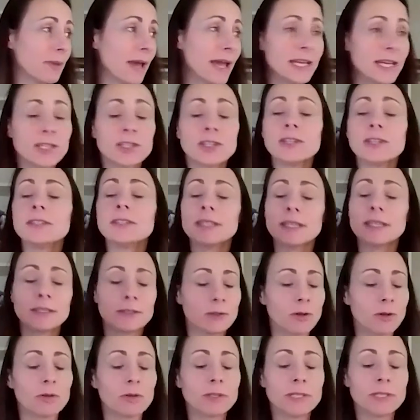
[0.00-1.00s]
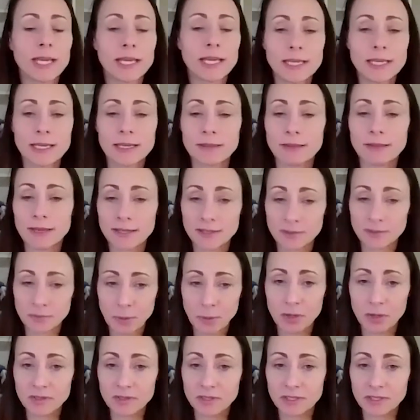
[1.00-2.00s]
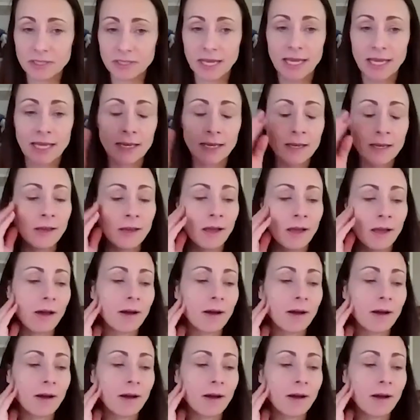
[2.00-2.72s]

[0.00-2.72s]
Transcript: Patients are not taking things personally.